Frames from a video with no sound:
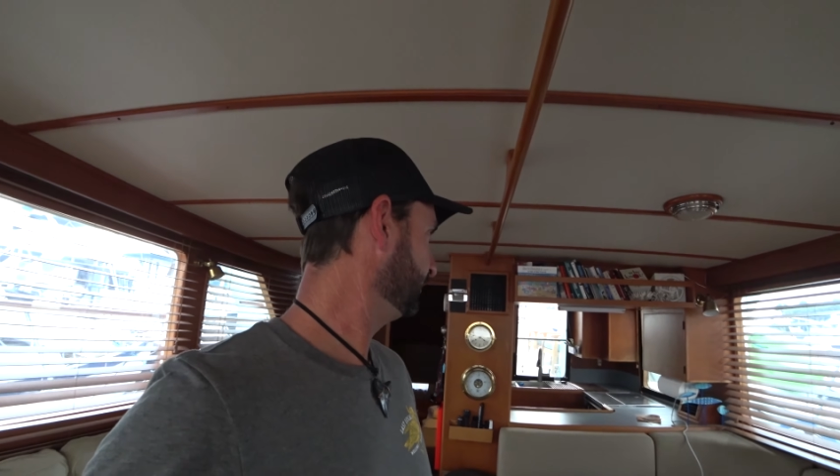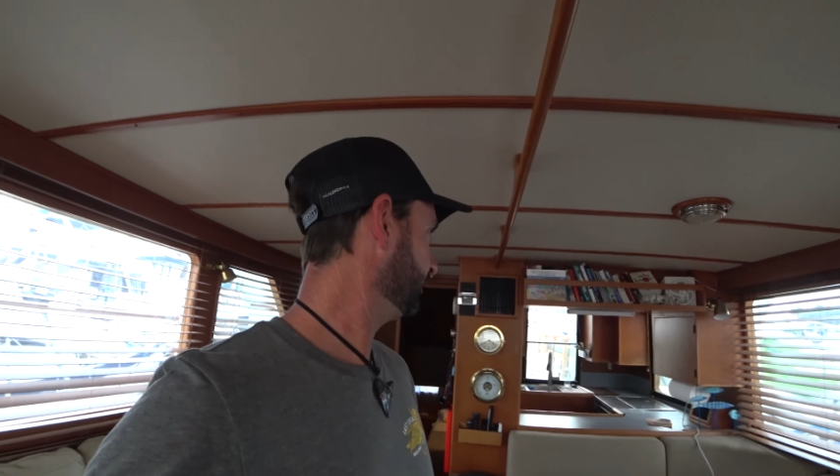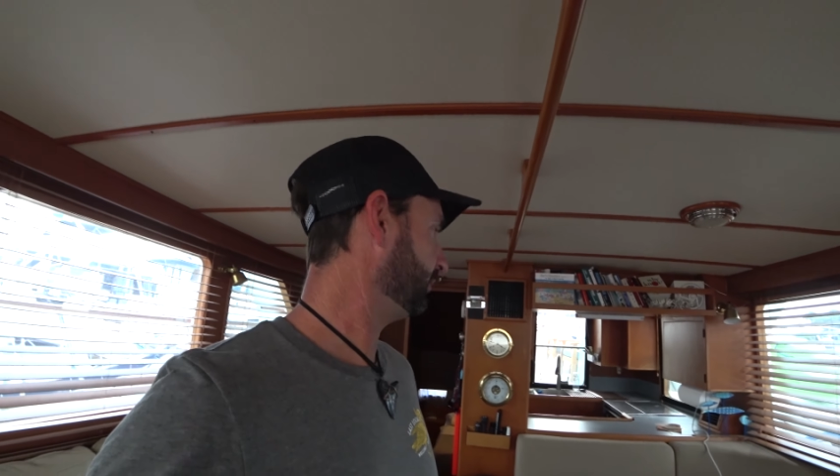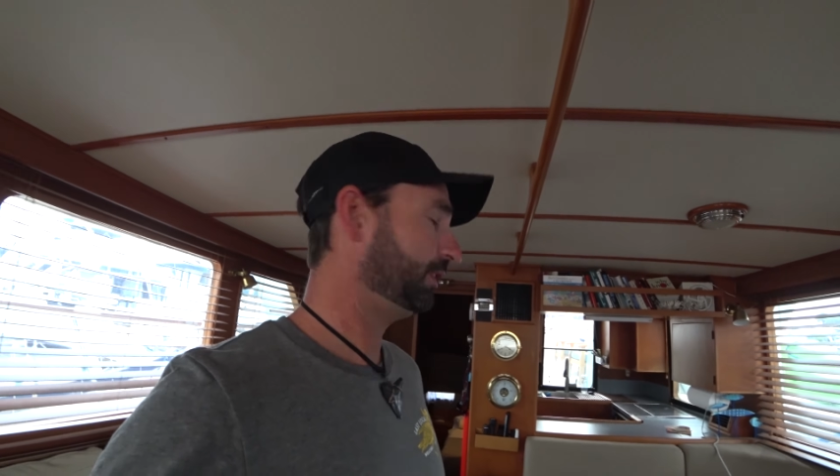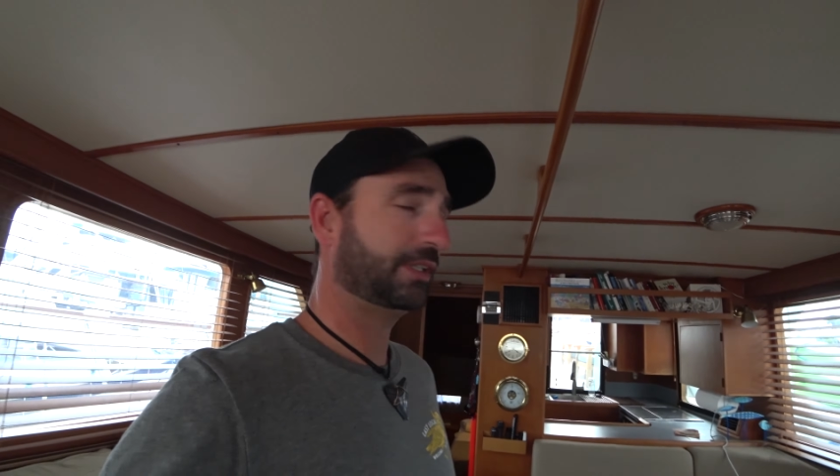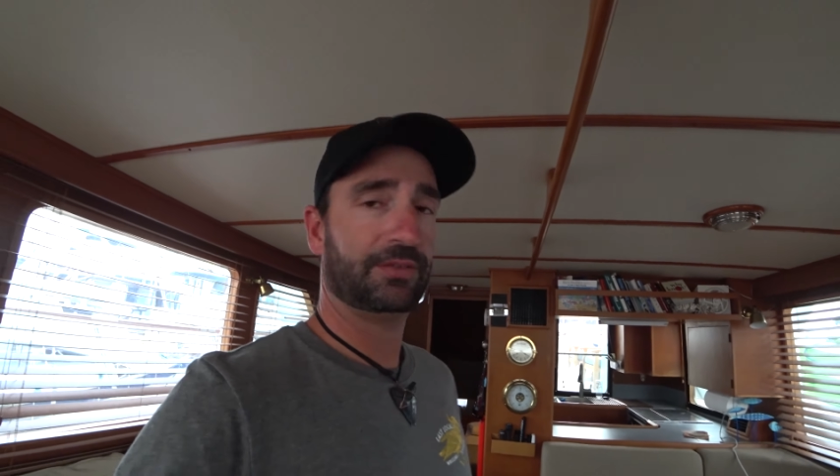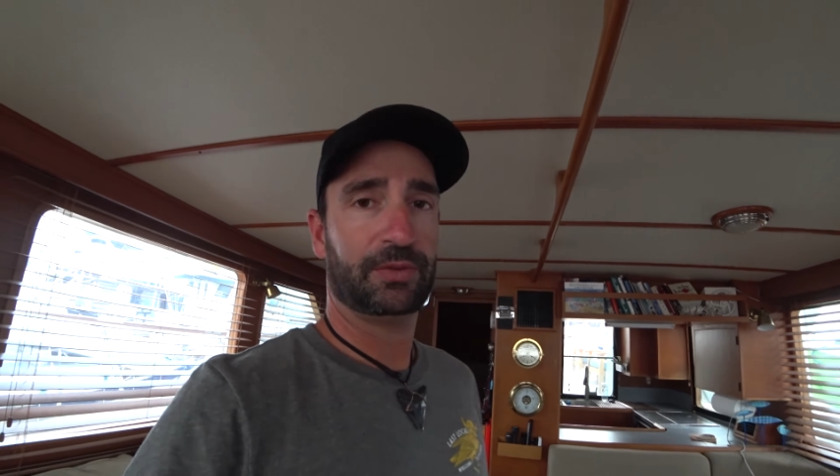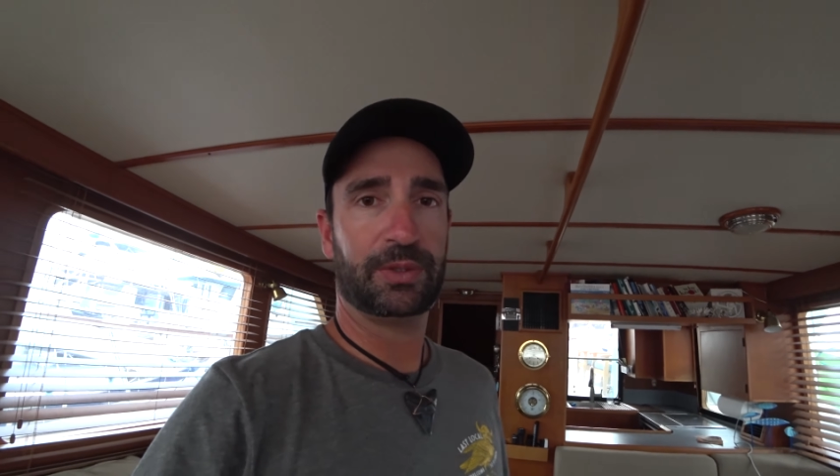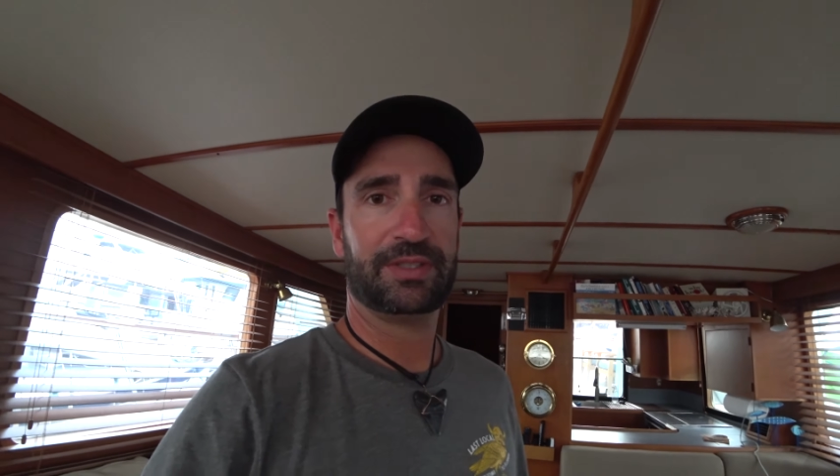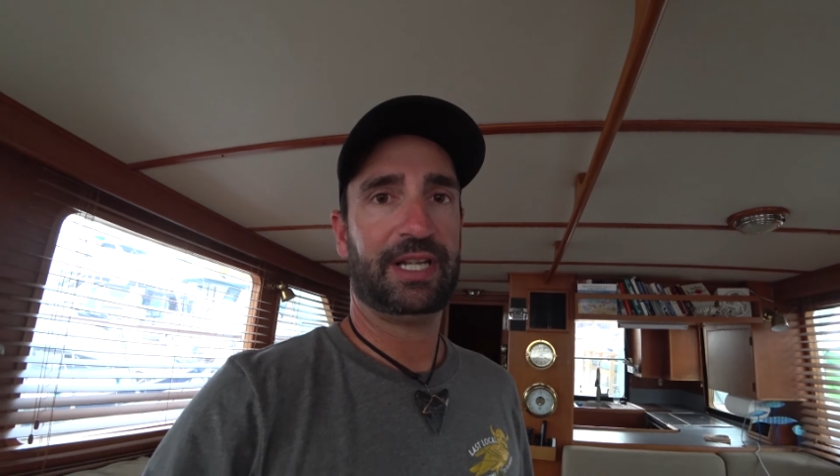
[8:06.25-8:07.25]
So I'm looking
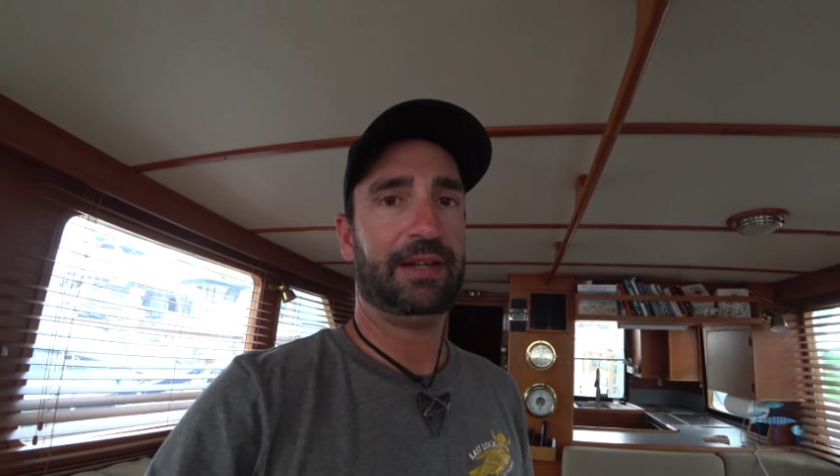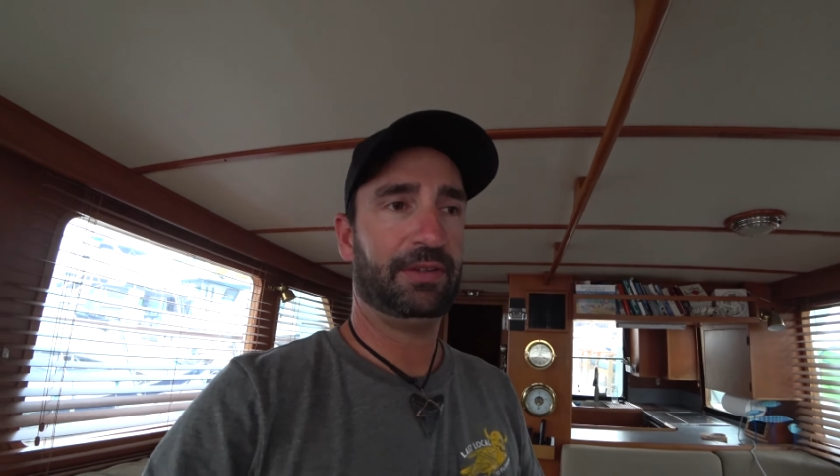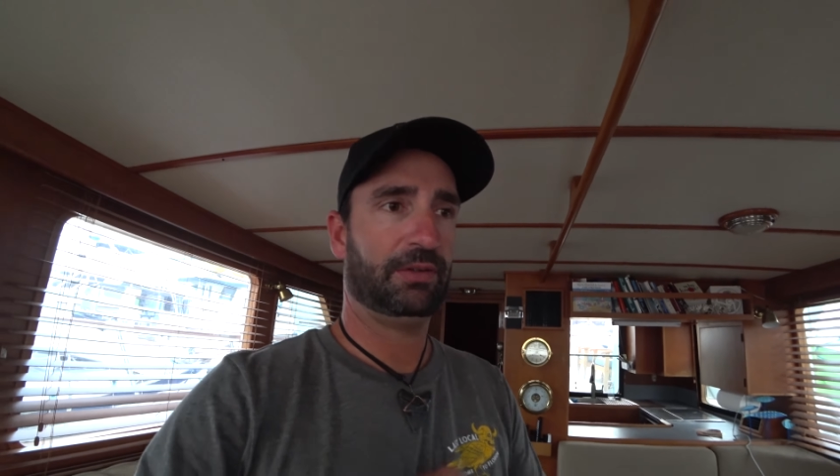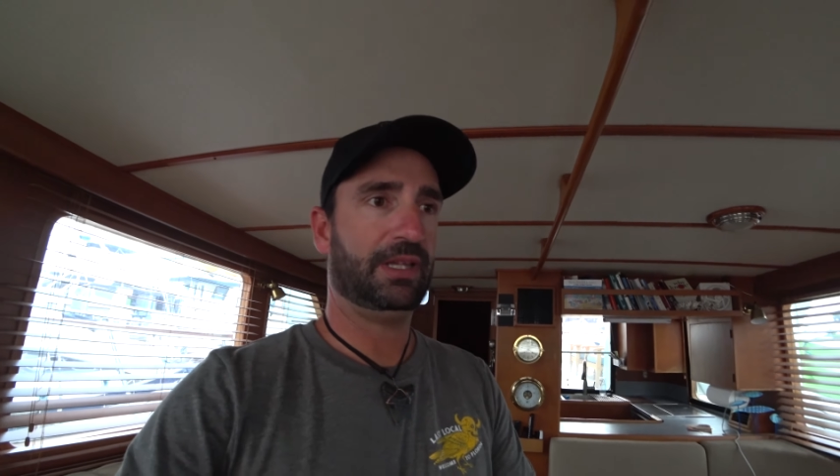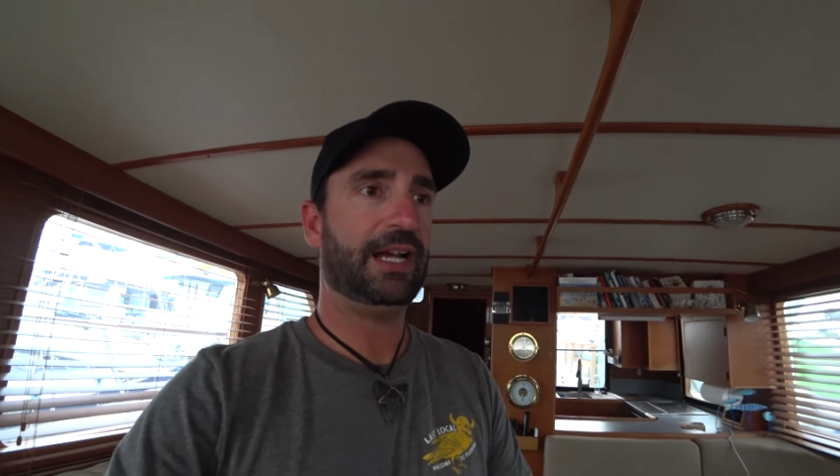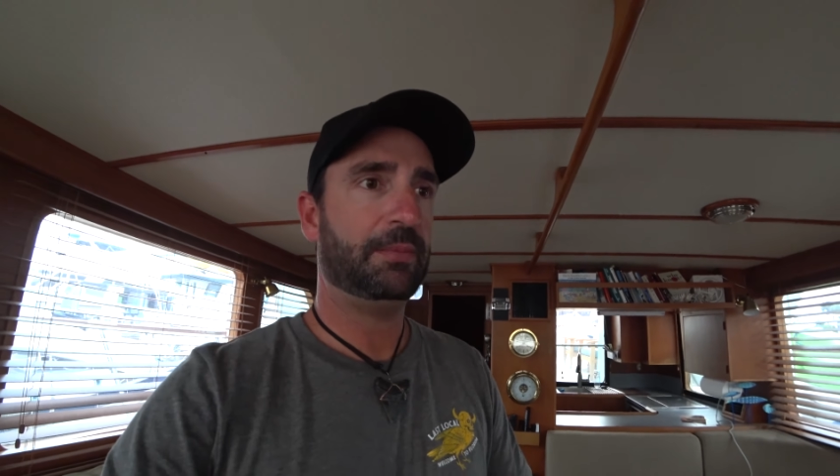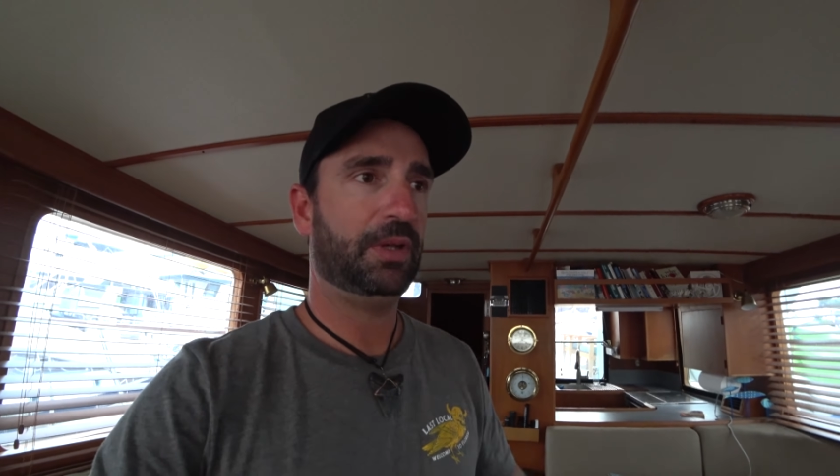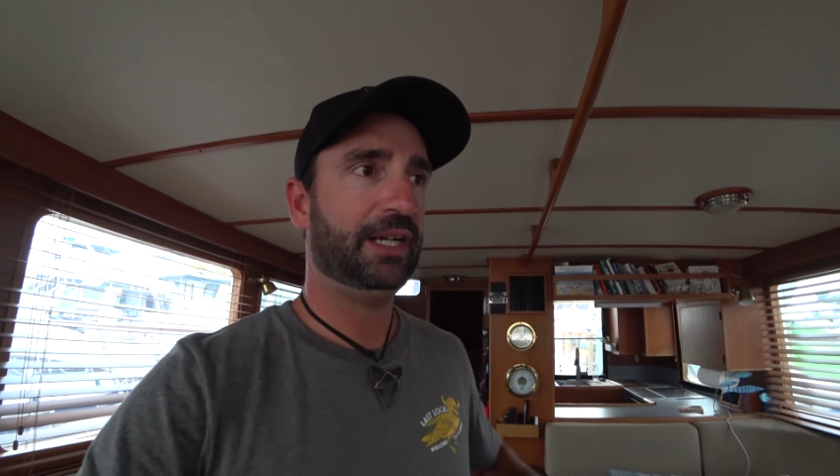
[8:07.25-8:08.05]
forward to having reliable